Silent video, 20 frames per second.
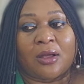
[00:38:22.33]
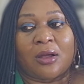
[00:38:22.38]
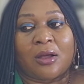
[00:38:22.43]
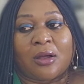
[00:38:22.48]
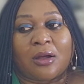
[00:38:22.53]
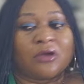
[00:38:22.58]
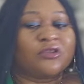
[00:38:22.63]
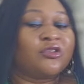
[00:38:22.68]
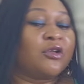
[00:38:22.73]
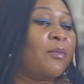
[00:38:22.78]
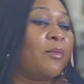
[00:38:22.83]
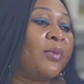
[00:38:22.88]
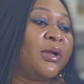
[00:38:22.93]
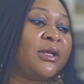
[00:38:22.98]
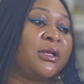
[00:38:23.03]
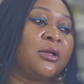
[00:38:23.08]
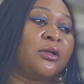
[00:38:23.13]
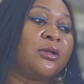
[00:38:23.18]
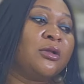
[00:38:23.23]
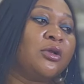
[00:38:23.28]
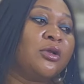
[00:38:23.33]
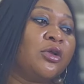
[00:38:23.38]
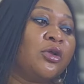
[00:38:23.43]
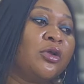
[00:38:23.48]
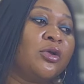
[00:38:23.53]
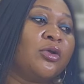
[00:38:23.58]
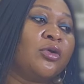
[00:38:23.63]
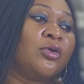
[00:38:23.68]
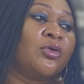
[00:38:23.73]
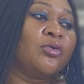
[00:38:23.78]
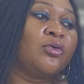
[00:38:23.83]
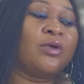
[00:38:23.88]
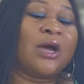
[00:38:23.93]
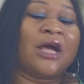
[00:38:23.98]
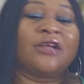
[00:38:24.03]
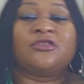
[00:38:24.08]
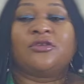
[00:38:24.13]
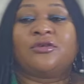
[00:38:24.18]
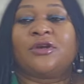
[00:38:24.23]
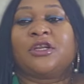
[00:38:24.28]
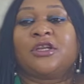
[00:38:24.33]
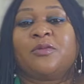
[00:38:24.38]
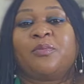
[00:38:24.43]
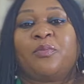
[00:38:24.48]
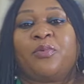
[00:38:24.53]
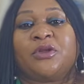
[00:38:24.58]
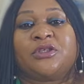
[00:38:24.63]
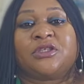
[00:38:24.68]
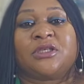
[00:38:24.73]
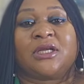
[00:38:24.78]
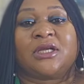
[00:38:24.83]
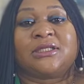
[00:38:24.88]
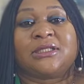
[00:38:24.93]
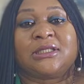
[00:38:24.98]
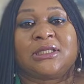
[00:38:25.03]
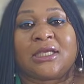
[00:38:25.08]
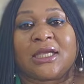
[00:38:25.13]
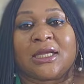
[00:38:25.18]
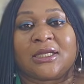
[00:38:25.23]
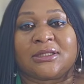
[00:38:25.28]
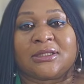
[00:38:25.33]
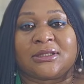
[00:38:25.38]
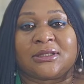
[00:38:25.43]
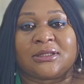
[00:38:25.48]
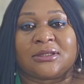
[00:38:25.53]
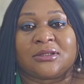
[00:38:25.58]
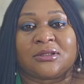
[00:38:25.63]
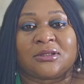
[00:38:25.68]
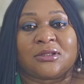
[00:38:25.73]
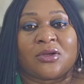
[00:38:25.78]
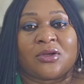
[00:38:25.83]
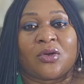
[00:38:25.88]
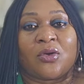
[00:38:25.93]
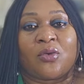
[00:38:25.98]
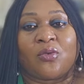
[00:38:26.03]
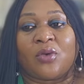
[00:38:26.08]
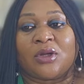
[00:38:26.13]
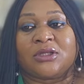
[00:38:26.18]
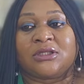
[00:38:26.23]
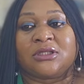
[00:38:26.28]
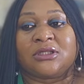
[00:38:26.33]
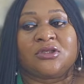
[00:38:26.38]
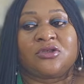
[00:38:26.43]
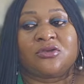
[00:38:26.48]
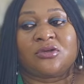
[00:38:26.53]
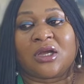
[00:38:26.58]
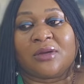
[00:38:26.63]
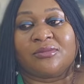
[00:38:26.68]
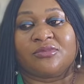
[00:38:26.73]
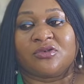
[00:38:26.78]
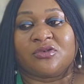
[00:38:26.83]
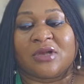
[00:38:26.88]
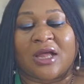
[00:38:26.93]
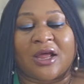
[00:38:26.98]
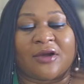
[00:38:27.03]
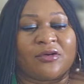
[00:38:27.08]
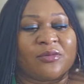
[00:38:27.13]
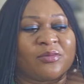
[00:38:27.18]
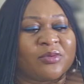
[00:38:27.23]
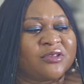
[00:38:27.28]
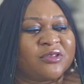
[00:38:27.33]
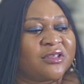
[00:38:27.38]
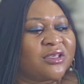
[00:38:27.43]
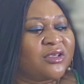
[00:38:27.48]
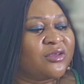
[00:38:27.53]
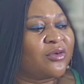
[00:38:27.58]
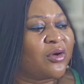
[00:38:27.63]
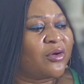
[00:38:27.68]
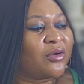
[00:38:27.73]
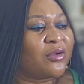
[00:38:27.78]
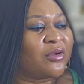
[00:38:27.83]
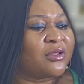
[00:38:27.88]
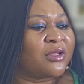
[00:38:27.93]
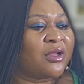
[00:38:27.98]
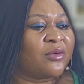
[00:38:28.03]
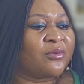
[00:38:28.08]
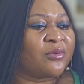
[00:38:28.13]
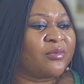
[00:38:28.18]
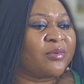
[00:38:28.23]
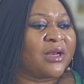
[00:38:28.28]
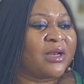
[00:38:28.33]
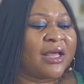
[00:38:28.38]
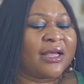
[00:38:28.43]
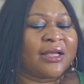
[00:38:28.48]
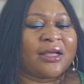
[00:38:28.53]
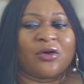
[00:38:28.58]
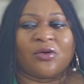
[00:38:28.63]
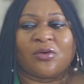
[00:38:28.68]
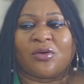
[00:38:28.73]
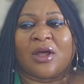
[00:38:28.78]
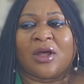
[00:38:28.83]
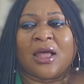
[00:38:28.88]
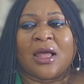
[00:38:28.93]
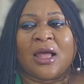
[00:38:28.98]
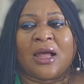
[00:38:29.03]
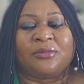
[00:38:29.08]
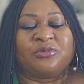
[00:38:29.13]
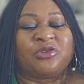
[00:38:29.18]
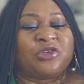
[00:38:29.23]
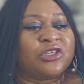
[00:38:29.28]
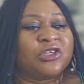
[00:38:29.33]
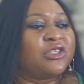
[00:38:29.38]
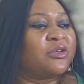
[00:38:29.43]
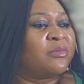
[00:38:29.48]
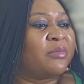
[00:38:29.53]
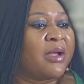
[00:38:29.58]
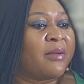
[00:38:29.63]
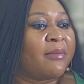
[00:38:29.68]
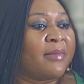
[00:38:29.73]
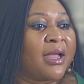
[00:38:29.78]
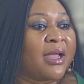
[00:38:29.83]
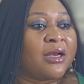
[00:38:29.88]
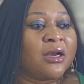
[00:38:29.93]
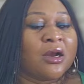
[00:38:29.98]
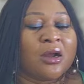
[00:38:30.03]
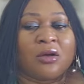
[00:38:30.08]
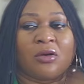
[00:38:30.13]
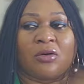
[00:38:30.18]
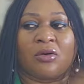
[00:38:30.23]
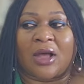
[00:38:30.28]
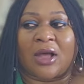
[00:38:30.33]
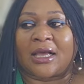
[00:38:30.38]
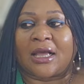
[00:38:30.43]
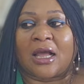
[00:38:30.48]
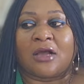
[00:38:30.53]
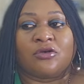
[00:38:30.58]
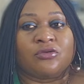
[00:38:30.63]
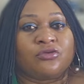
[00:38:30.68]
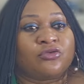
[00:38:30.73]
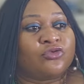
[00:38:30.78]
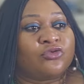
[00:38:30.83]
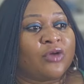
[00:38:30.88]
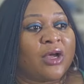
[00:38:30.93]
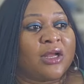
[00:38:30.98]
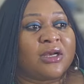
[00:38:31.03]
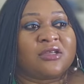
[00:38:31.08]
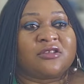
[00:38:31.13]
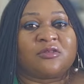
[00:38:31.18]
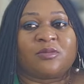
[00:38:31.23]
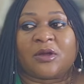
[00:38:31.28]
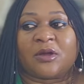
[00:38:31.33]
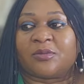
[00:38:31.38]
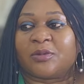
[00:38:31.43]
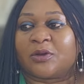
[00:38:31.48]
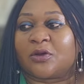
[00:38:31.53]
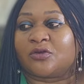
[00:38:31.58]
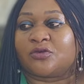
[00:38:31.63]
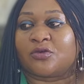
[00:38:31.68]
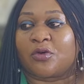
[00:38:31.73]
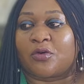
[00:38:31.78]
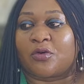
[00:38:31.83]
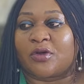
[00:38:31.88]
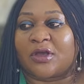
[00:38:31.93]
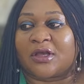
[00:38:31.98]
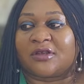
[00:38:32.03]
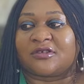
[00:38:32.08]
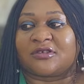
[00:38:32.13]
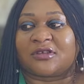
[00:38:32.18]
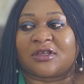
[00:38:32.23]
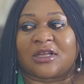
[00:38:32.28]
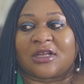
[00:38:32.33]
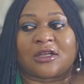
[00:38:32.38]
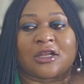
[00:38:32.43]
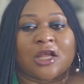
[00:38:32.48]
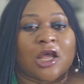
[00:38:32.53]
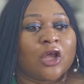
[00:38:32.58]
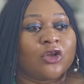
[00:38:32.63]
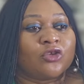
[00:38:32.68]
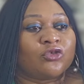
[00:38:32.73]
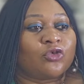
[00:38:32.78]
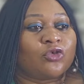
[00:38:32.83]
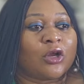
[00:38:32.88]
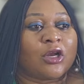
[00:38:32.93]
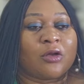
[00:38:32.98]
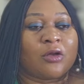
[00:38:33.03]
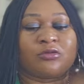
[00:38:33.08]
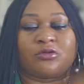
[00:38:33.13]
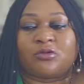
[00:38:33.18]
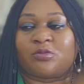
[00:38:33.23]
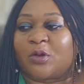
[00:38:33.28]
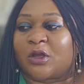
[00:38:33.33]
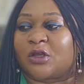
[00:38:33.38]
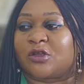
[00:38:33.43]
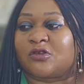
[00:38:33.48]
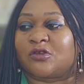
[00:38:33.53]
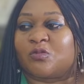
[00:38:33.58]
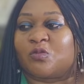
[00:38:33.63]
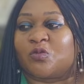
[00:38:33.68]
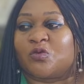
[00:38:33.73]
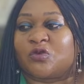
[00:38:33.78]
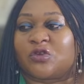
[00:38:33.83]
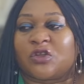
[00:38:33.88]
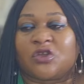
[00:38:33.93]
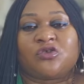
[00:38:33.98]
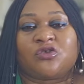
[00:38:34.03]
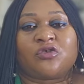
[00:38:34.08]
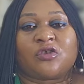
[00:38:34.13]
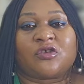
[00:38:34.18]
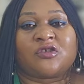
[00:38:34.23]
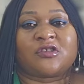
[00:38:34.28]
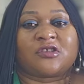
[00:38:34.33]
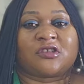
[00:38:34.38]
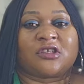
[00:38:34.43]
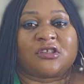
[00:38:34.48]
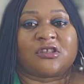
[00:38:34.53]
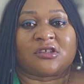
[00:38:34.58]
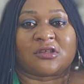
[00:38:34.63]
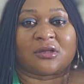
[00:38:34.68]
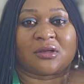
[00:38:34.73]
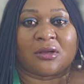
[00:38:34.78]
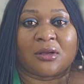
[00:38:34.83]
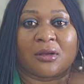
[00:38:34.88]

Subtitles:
Or somebody who has already bought her ticket, wanting to come to Nairobi, seeing your content will be like, oh, I'm changing my mind. Oh, I can't go to Johannesburg because Coco Girl said that Johannesburg is the most dangerous city.